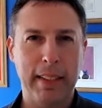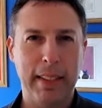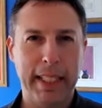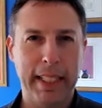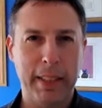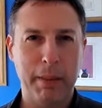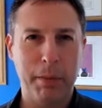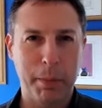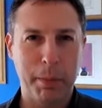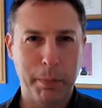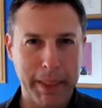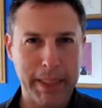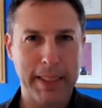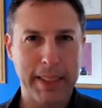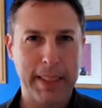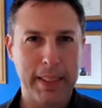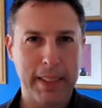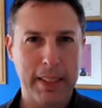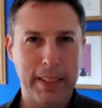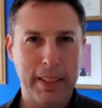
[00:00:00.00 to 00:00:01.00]
like
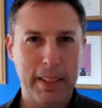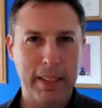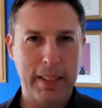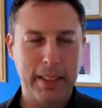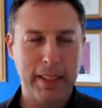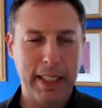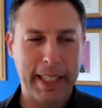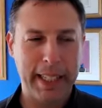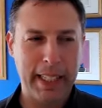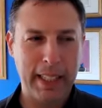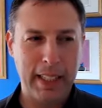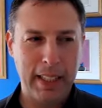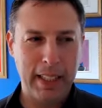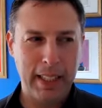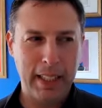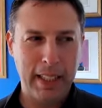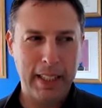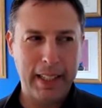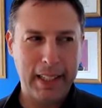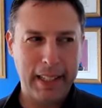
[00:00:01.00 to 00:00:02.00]
business. Like
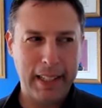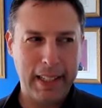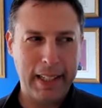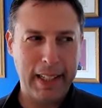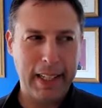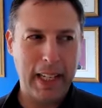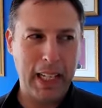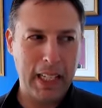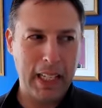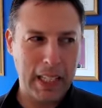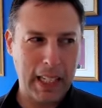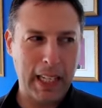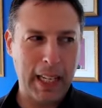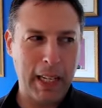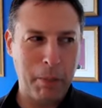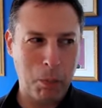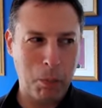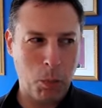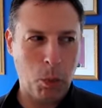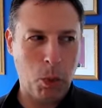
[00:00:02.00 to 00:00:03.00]

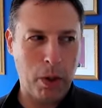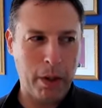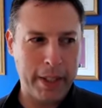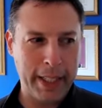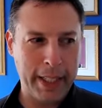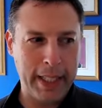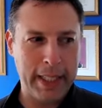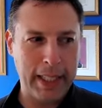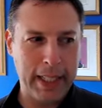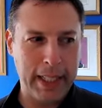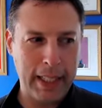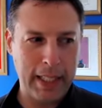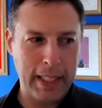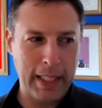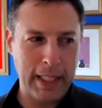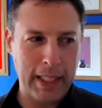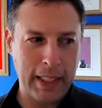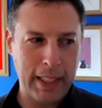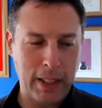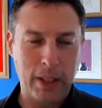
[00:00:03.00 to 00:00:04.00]
I'm worried
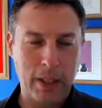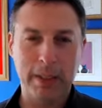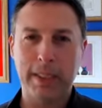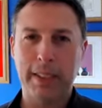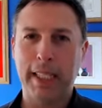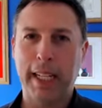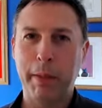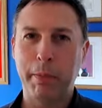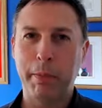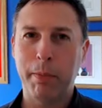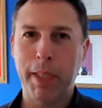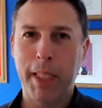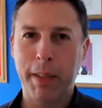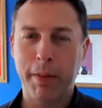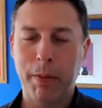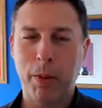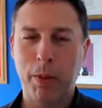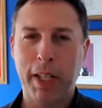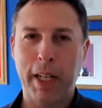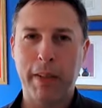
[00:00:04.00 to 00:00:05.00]
all the time.
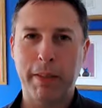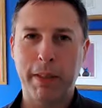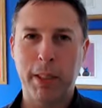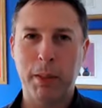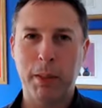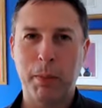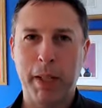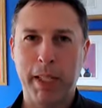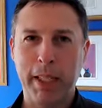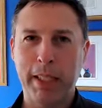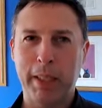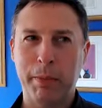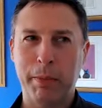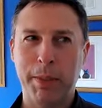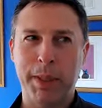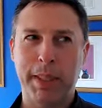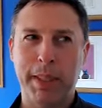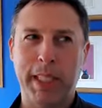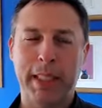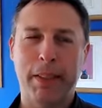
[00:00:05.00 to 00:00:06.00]
Even when I have a good month, I'm
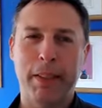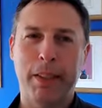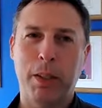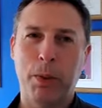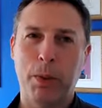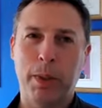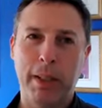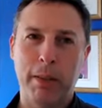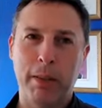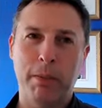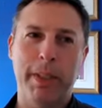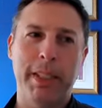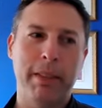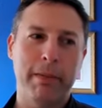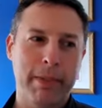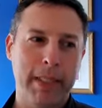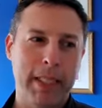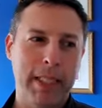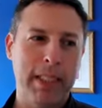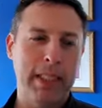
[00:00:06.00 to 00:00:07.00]
just like, oh
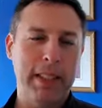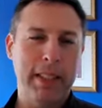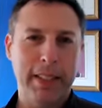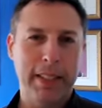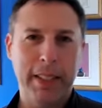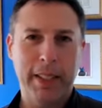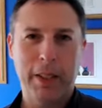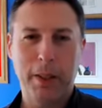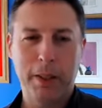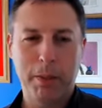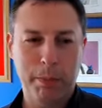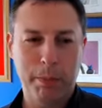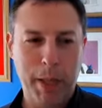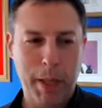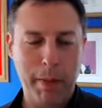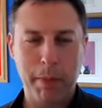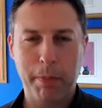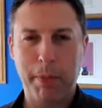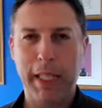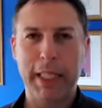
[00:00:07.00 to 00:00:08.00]
well,
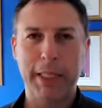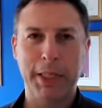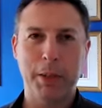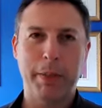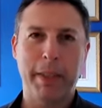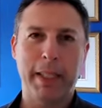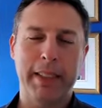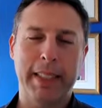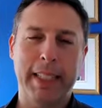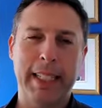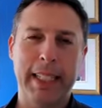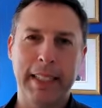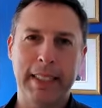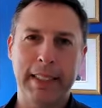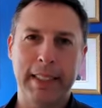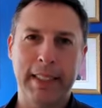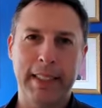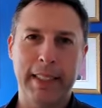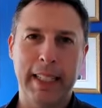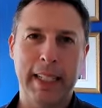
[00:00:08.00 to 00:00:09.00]
payment plans are about to end,
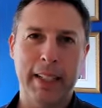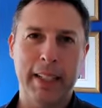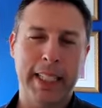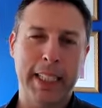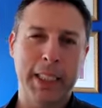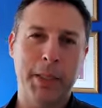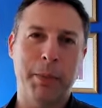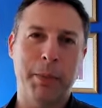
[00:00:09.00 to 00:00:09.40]
and now next